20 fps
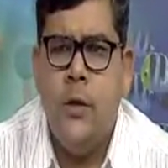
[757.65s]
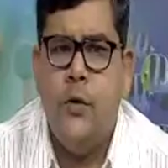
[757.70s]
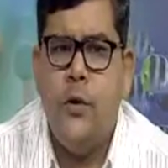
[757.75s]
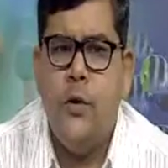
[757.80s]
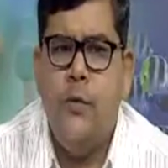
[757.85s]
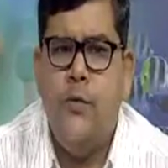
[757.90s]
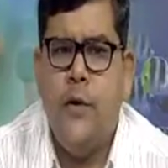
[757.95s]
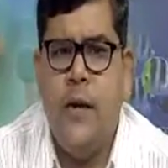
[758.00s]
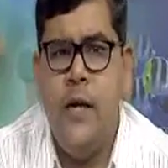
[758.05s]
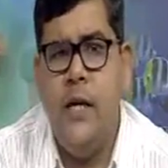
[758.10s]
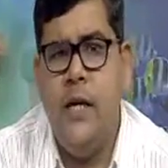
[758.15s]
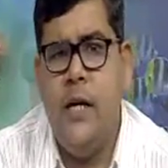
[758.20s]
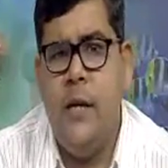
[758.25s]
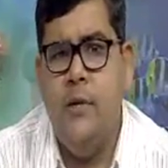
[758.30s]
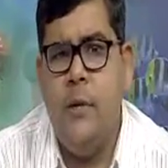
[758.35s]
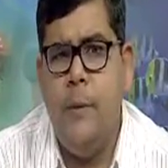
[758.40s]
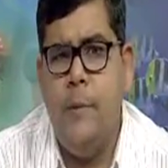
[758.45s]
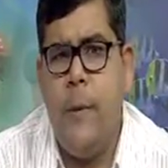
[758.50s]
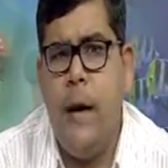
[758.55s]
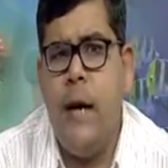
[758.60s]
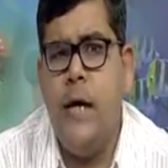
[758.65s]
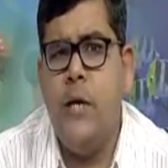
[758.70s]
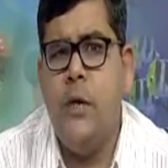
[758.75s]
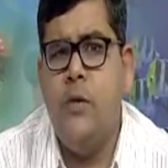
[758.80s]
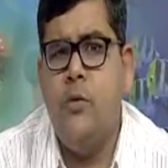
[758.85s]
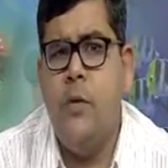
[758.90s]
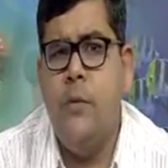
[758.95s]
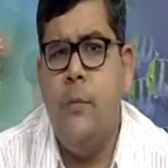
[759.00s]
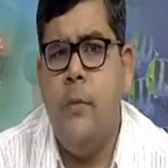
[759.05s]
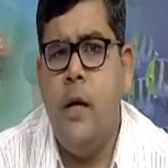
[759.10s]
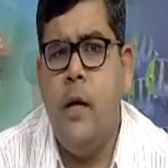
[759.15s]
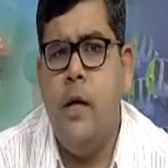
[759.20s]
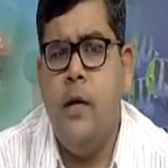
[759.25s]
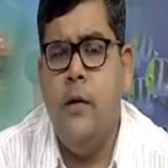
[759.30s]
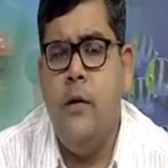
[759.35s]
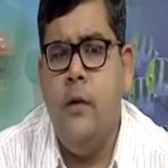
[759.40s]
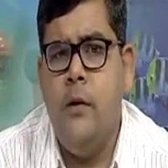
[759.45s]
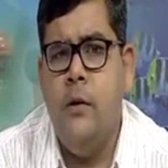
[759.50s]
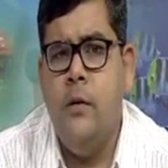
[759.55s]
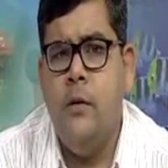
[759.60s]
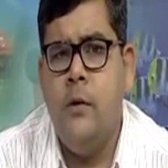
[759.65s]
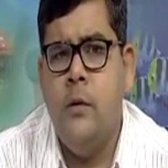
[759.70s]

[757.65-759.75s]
So, if any of the party to the marriage